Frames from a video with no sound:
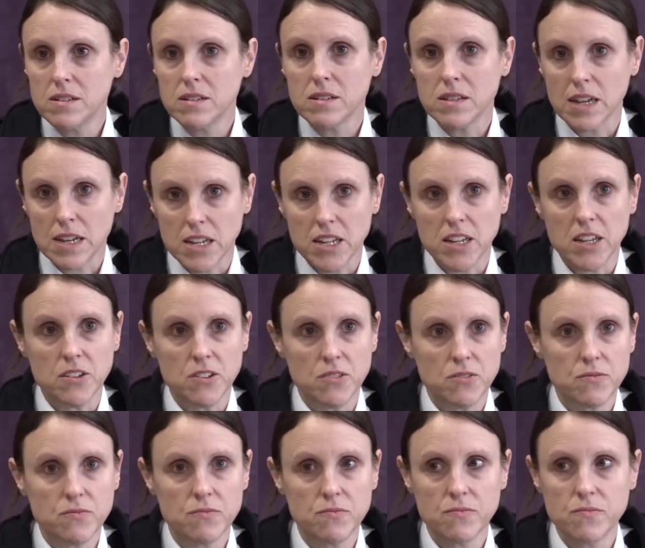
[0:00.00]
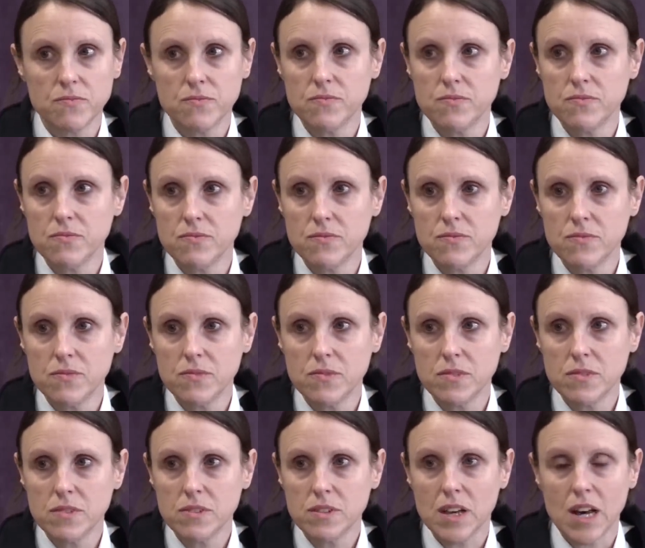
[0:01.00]
Thank you.
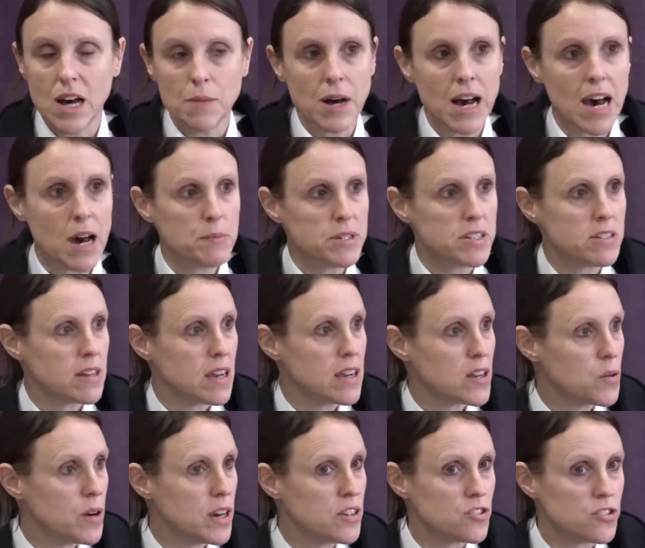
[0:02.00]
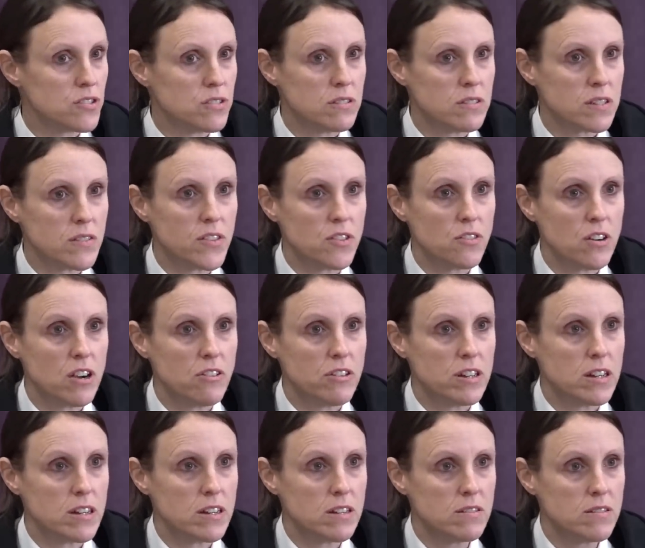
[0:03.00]
I'm happy to take questions if there are any.